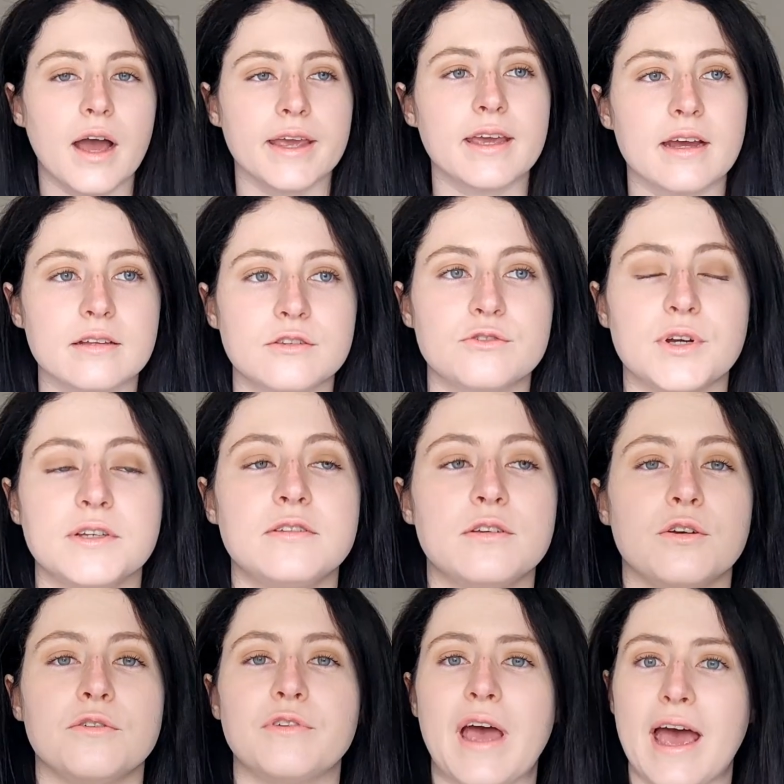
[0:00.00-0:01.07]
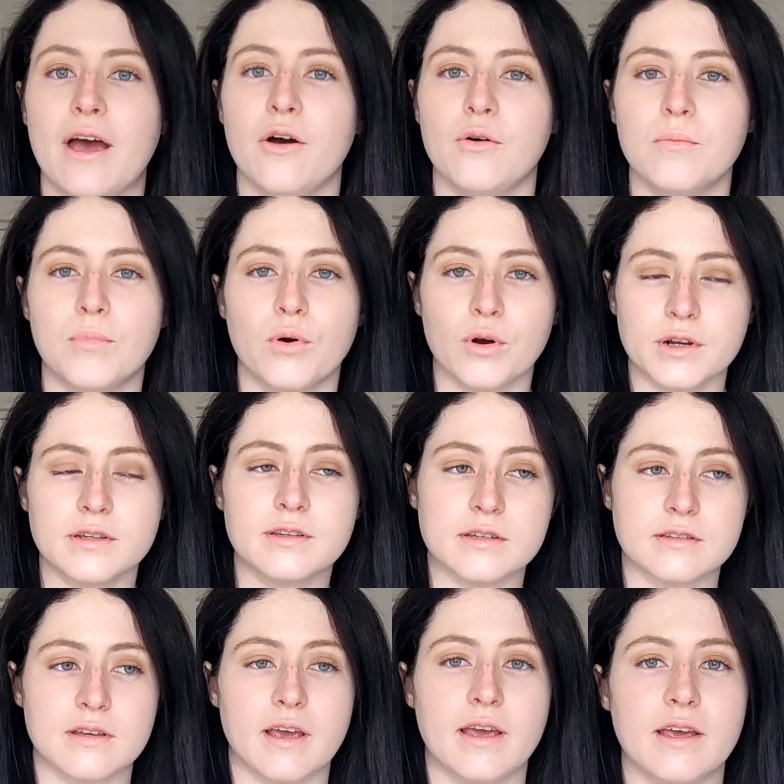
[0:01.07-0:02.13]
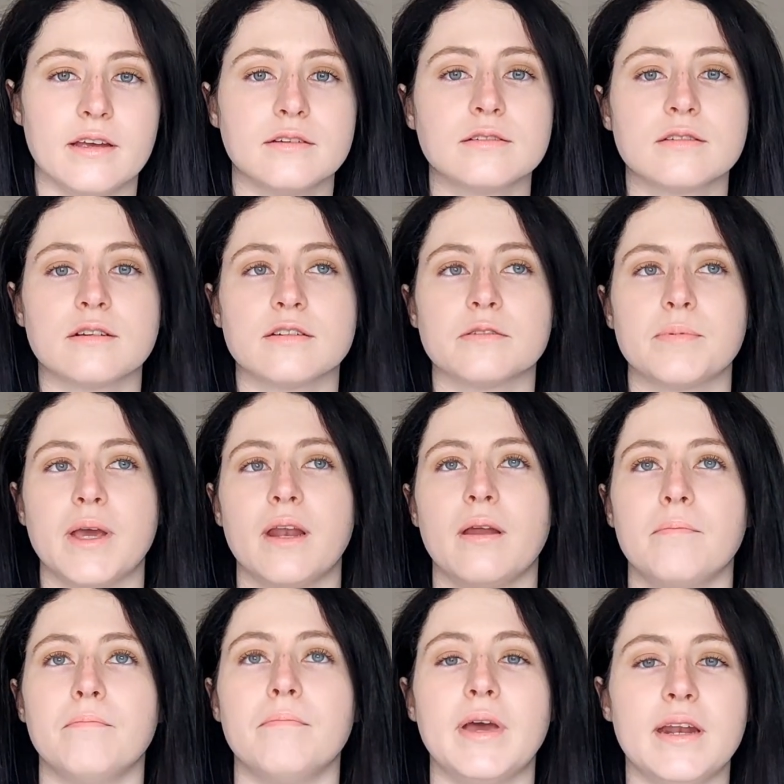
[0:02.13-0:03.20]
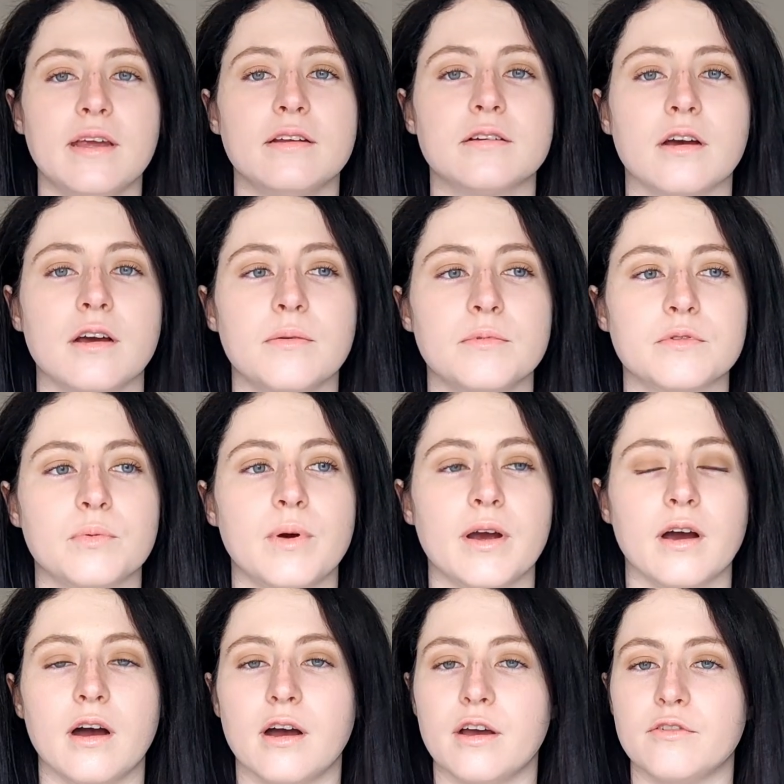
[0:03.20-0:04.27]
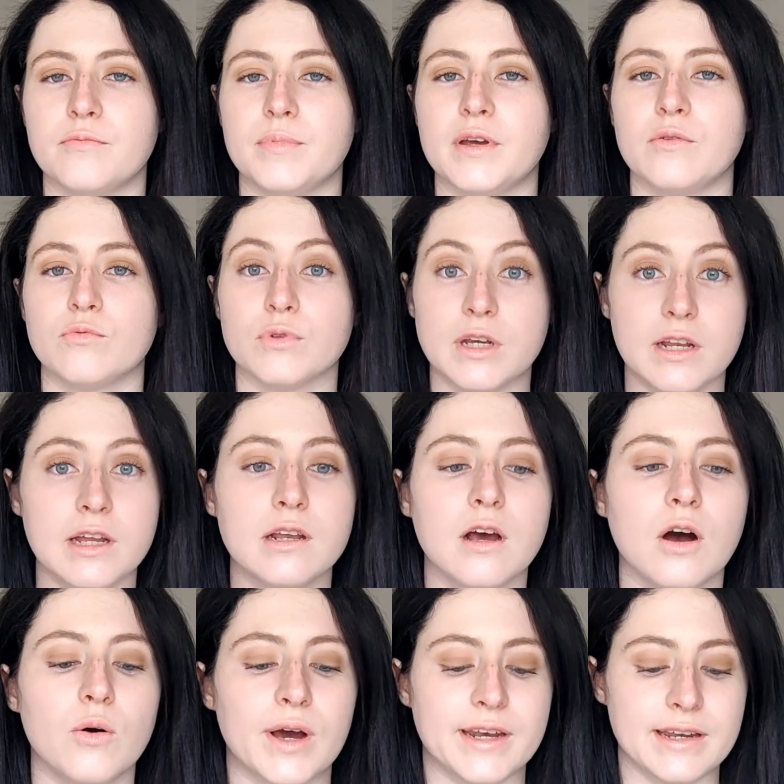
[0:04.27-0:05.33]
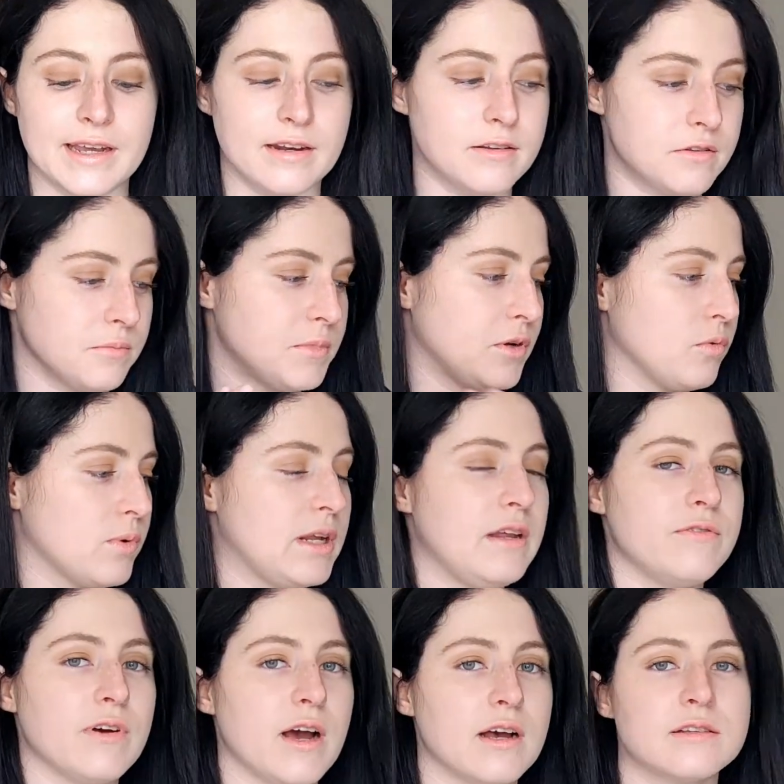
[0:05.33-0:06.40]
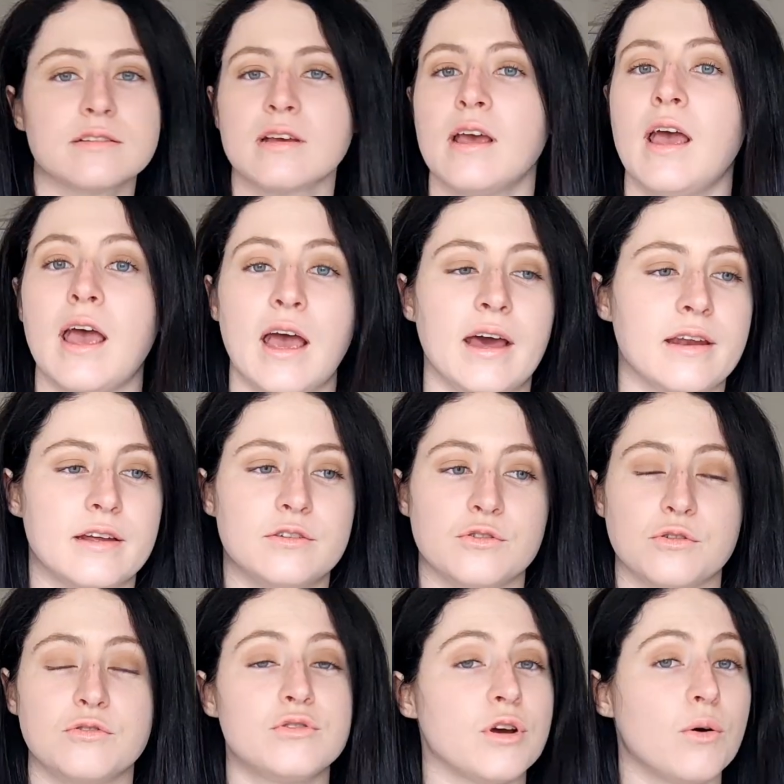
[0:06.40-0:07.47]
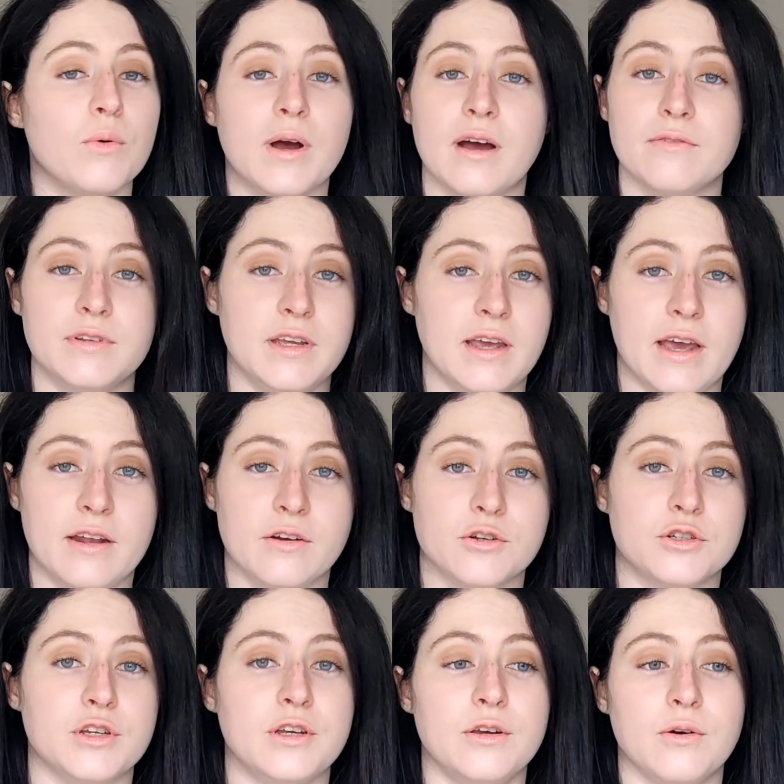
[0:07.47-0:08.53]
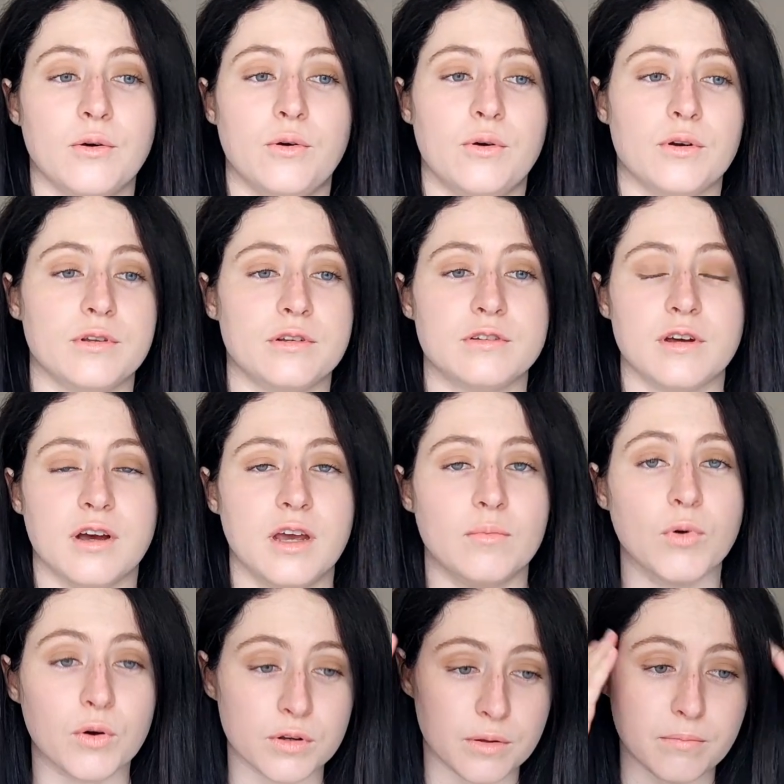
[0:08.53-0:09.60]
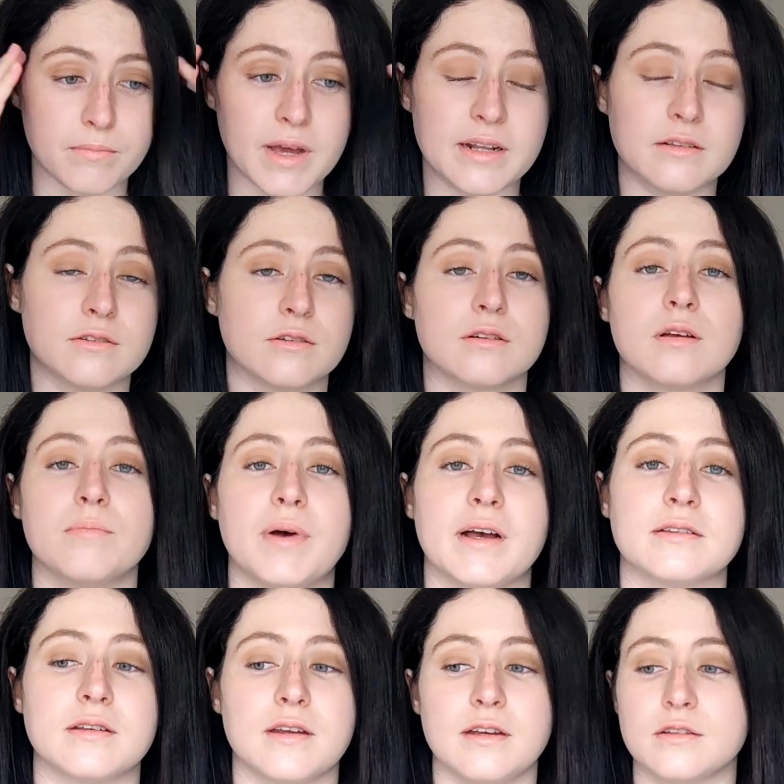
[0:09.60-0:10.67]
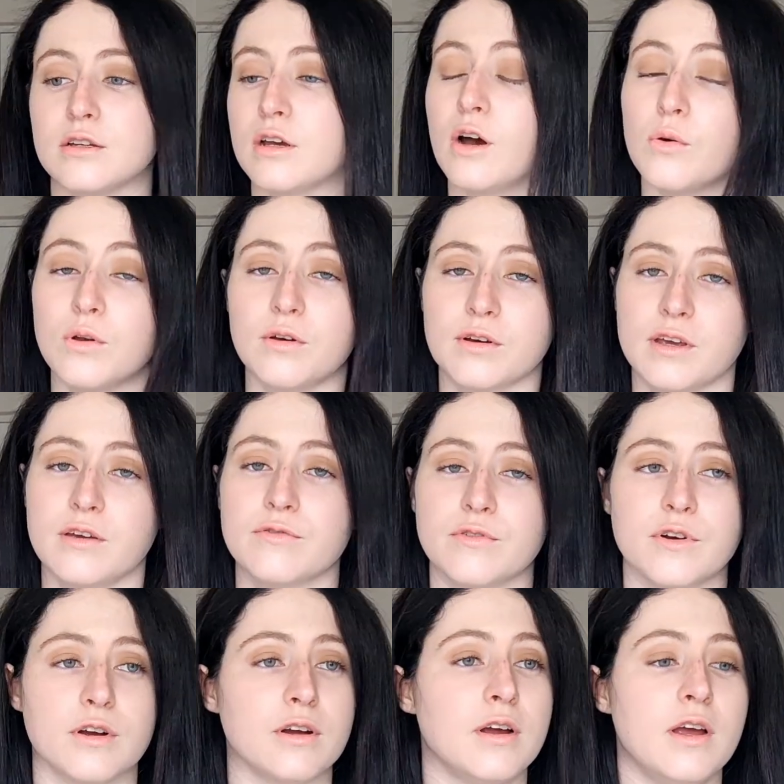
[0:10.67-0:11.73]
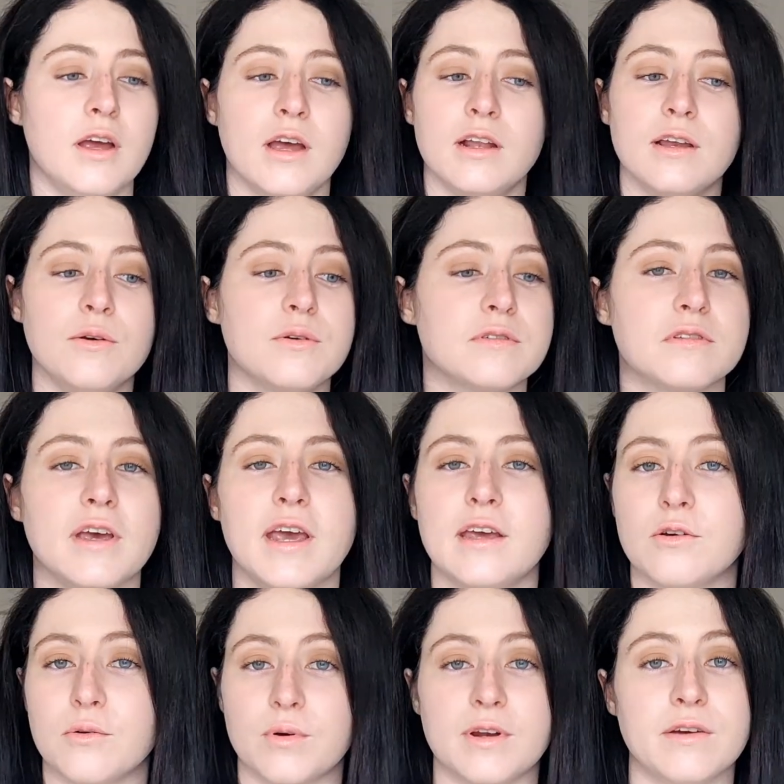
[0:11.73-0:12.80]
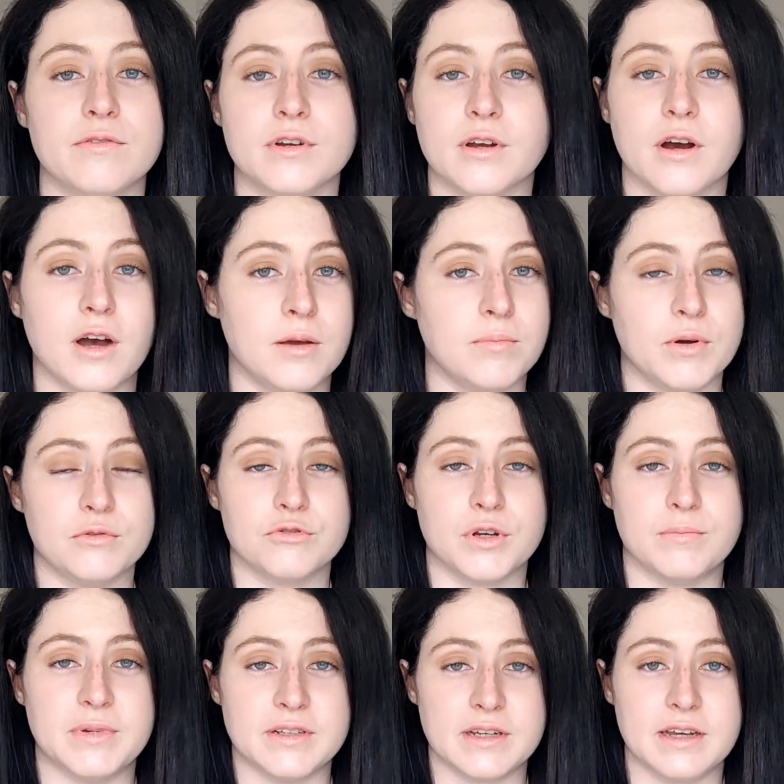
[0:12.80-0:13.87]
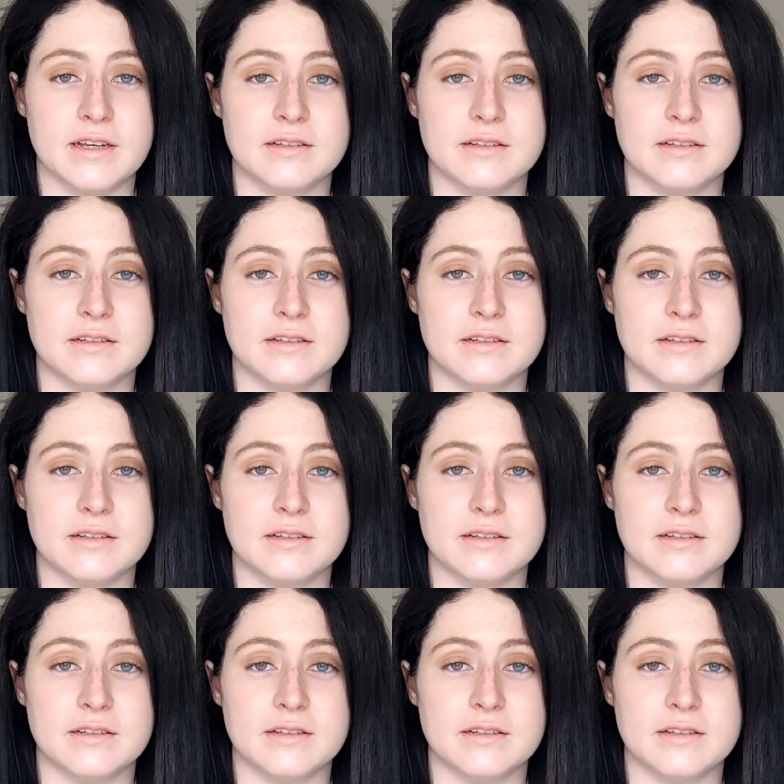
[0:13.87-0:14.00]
I can't stress enough how important this is. There's been many times where I've been really low and needed something really fast and I just don't have the energy or the time or the mental capacity to go looking for Lucozade or whatever your hypo treatment